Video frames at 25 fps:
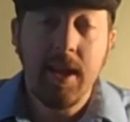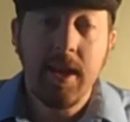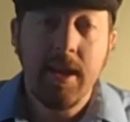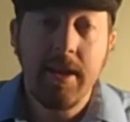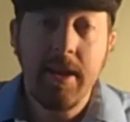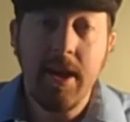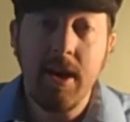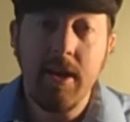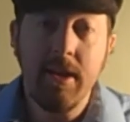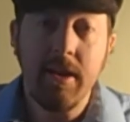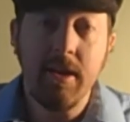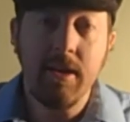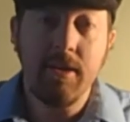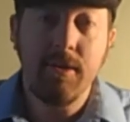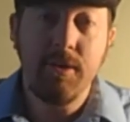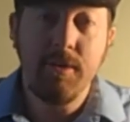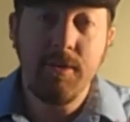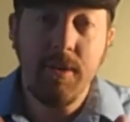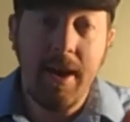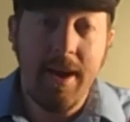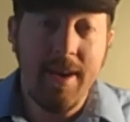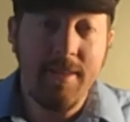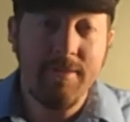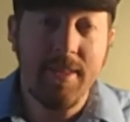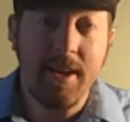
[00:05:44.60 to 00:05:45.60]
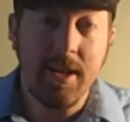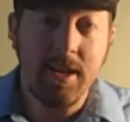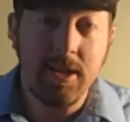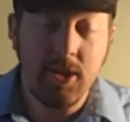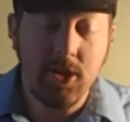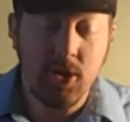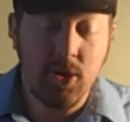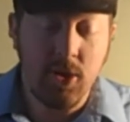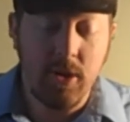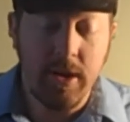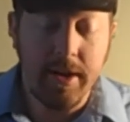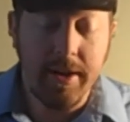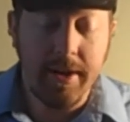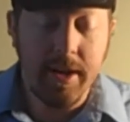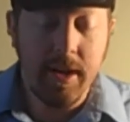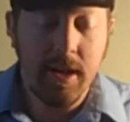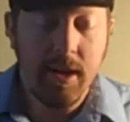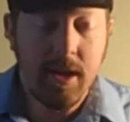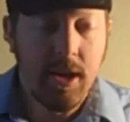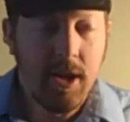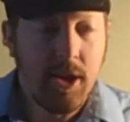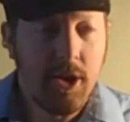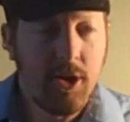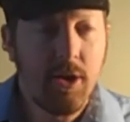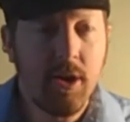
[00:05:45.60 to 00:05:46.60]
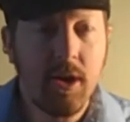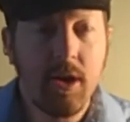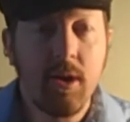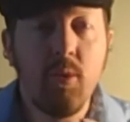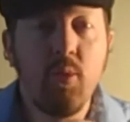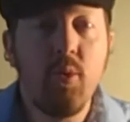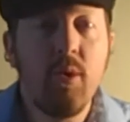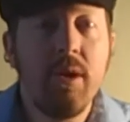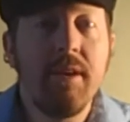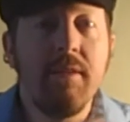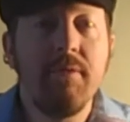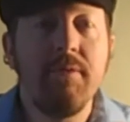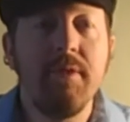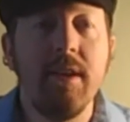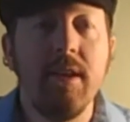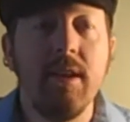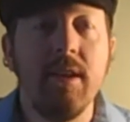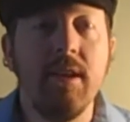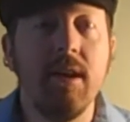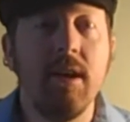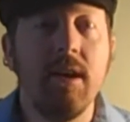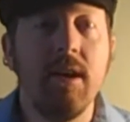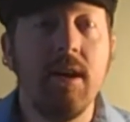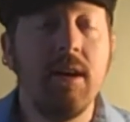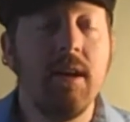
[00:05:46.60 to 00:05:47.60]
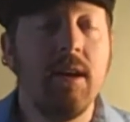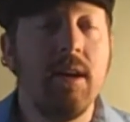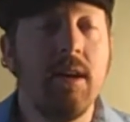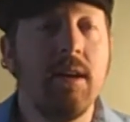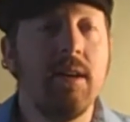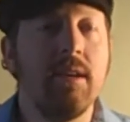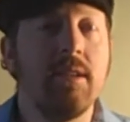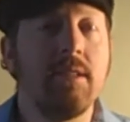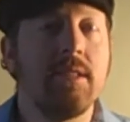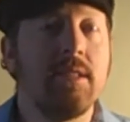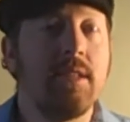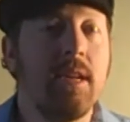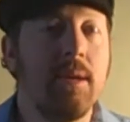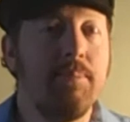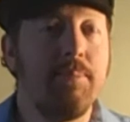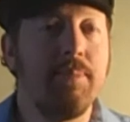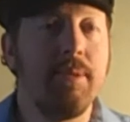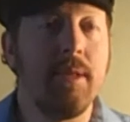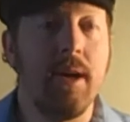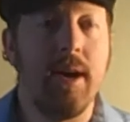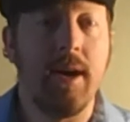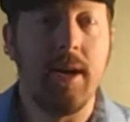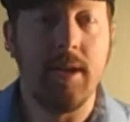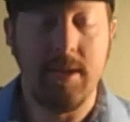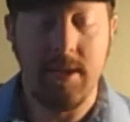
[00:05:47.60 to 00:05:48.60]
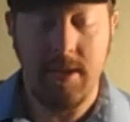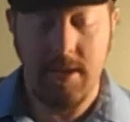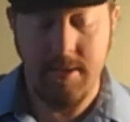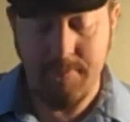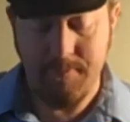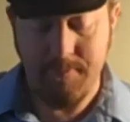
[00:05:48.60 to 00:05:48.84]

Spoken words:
now that you have that story, you can weave in a subplot.